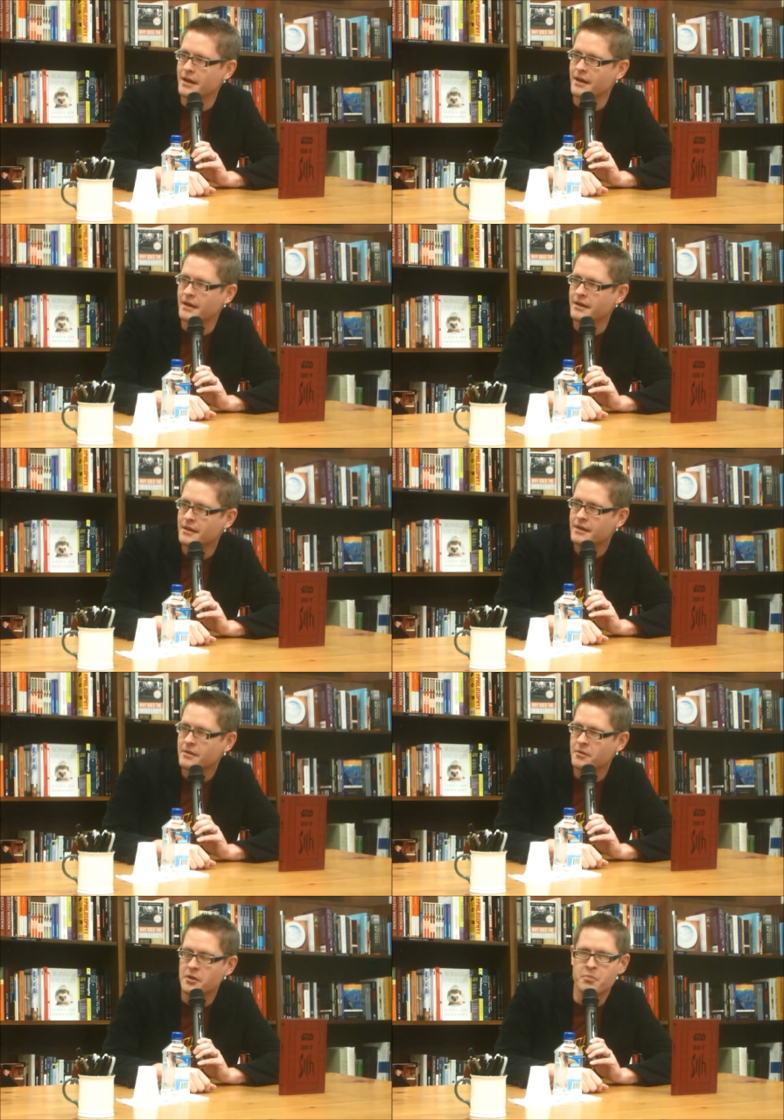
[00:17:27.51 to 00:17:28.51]
Uh,
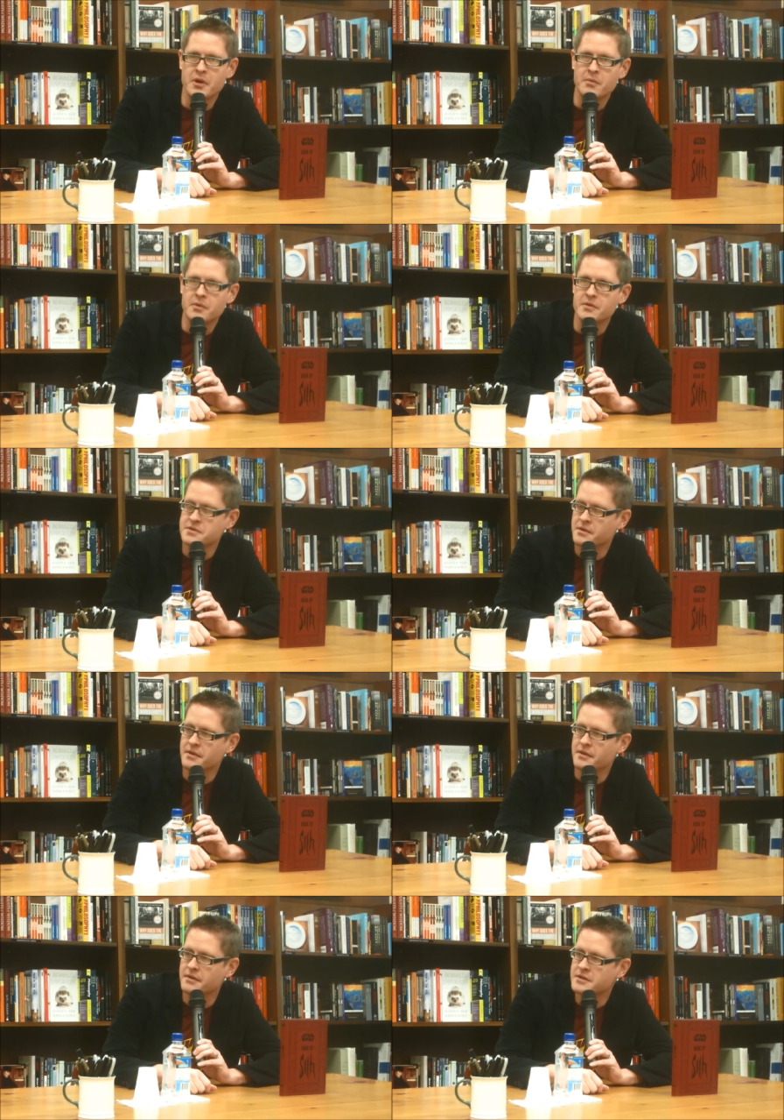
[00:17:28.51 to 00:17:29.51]
the prequels or
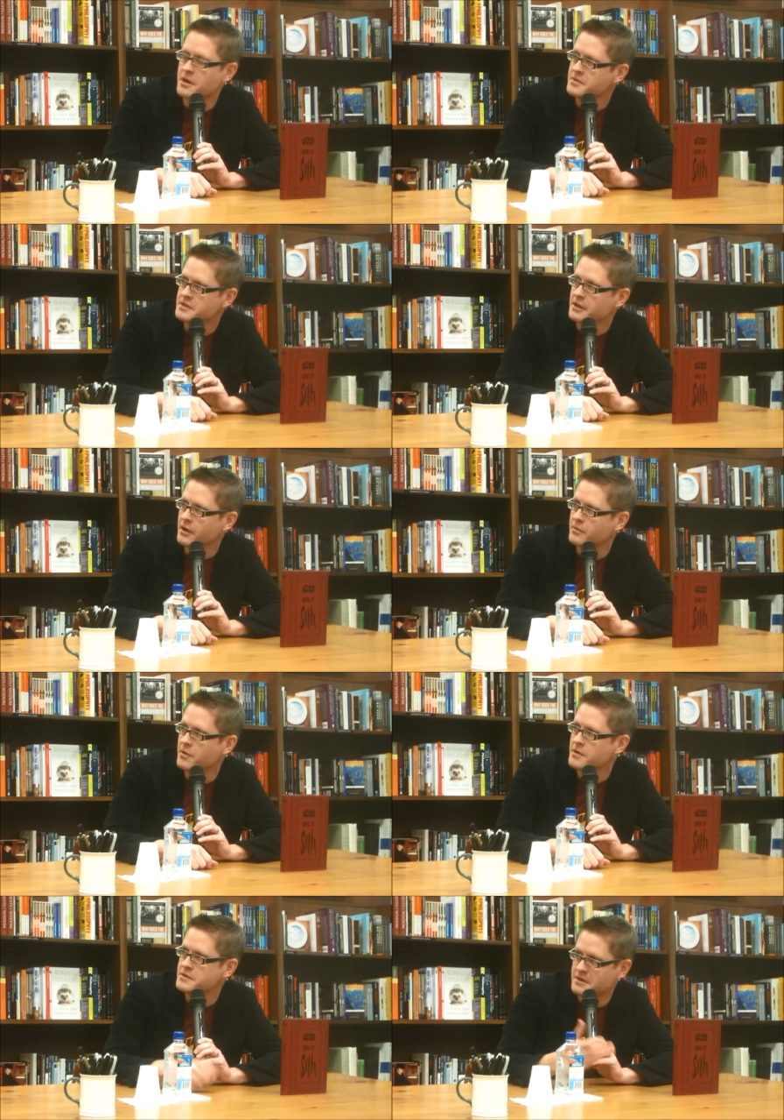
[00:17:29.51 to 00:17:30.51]
the Star Wars: The Clone
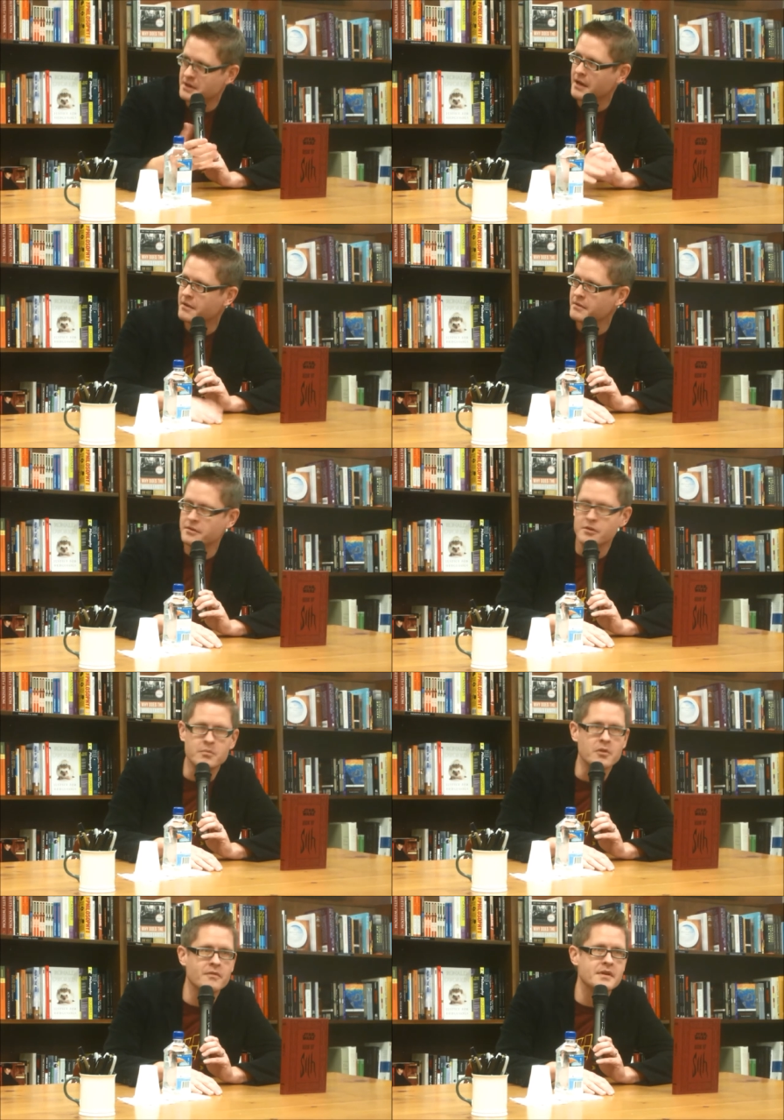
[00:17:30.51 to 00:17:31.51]
Wars, and now new
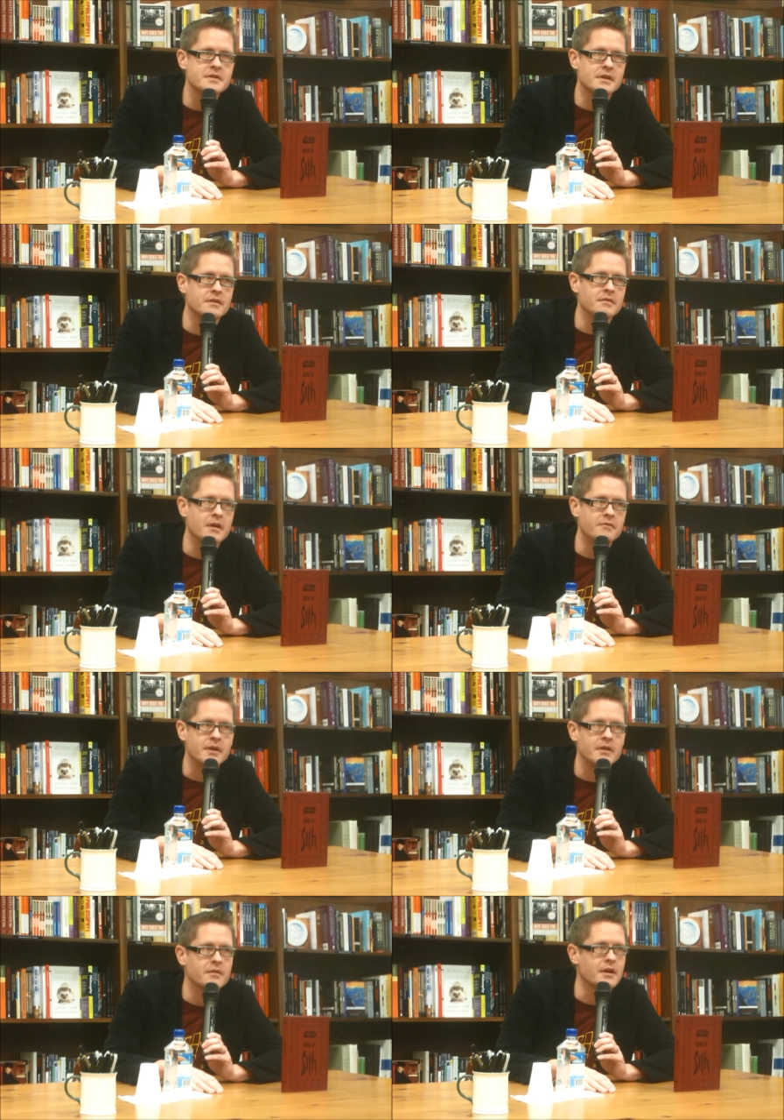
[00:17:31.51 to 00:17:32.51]
movies and, and
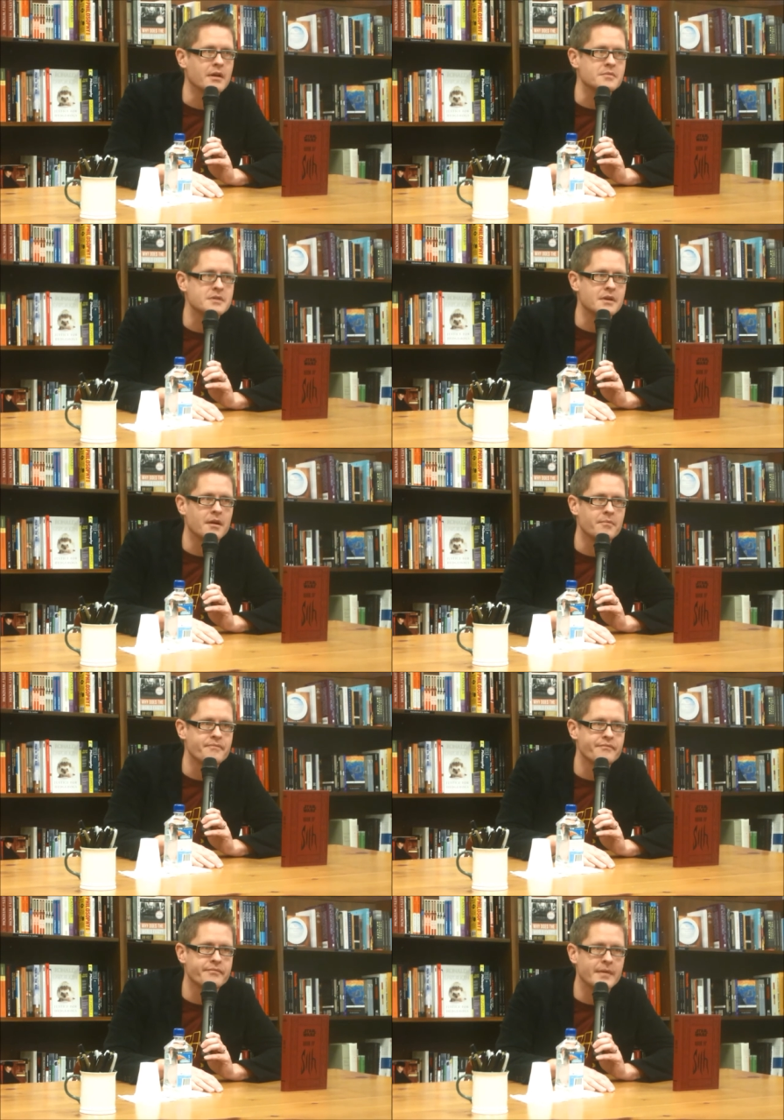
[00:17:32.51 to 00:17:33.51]
video games.
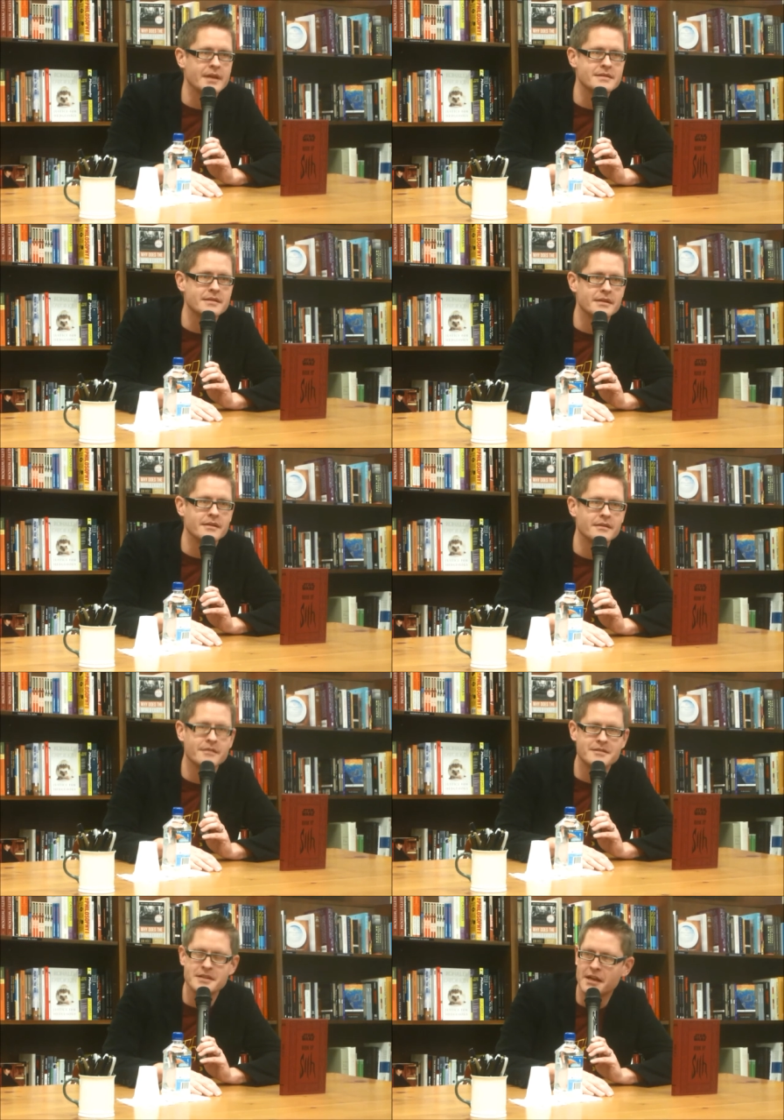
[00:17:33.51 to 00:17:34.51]
Um, it's the
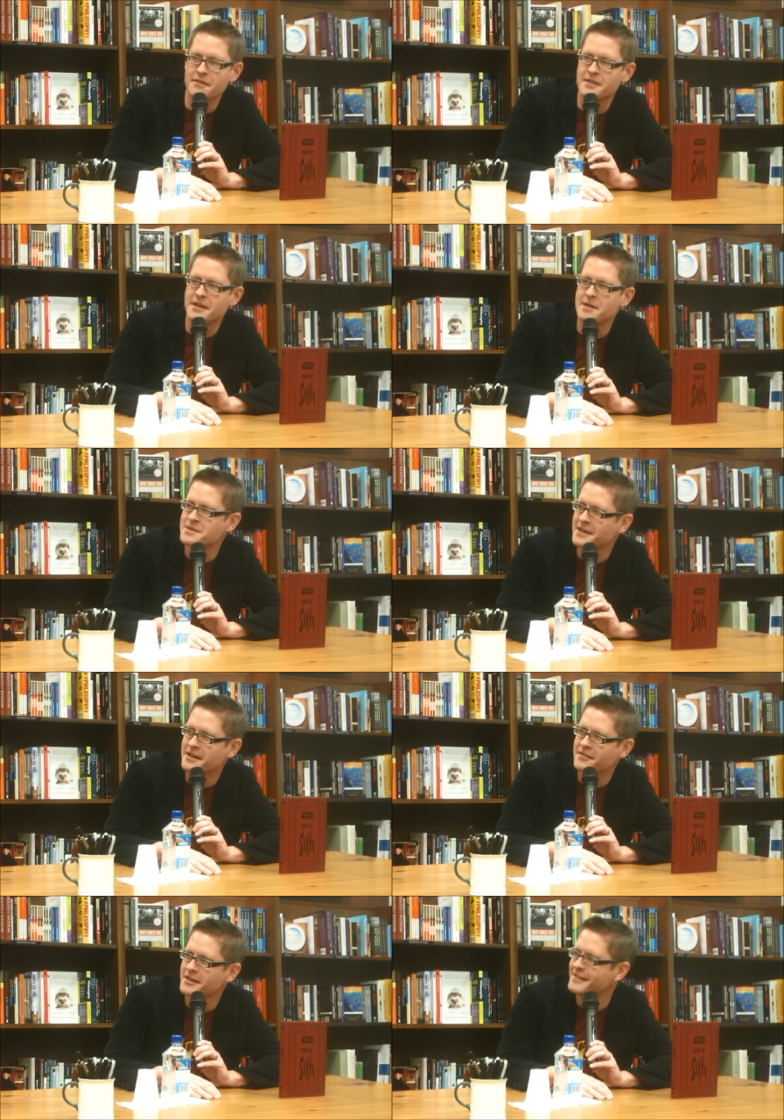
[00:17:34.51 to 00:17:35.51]
it's the gift that keeps on
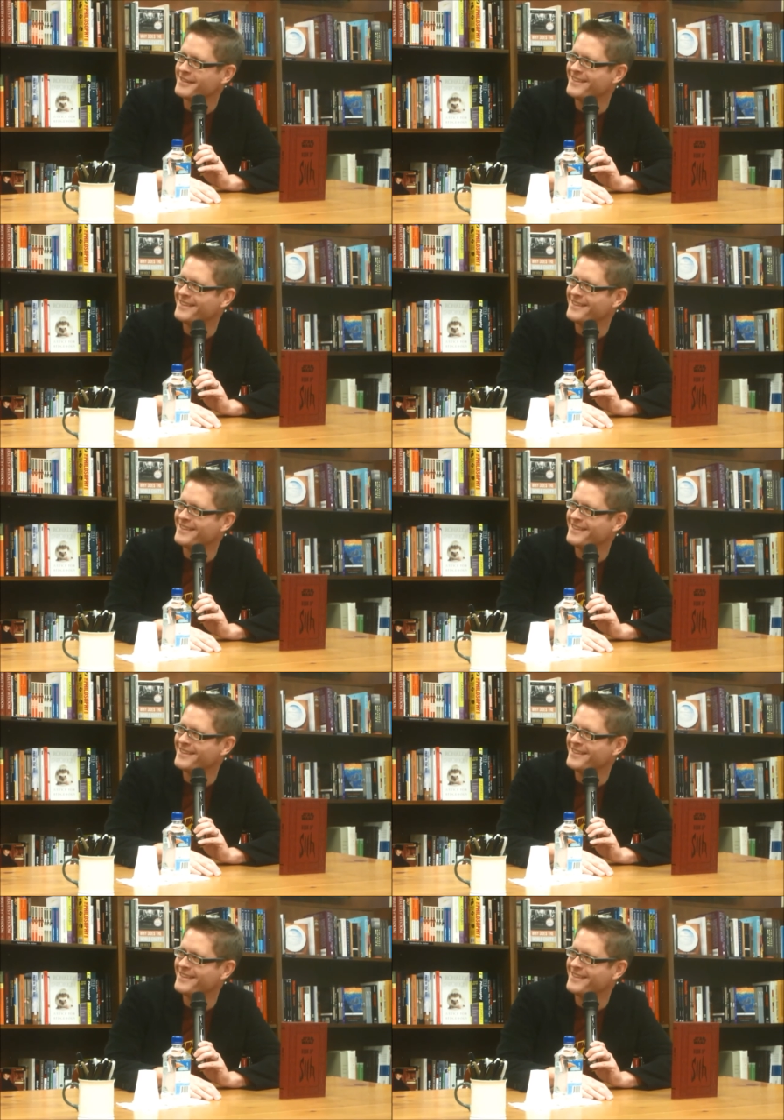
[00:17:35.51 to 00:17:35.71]
giving.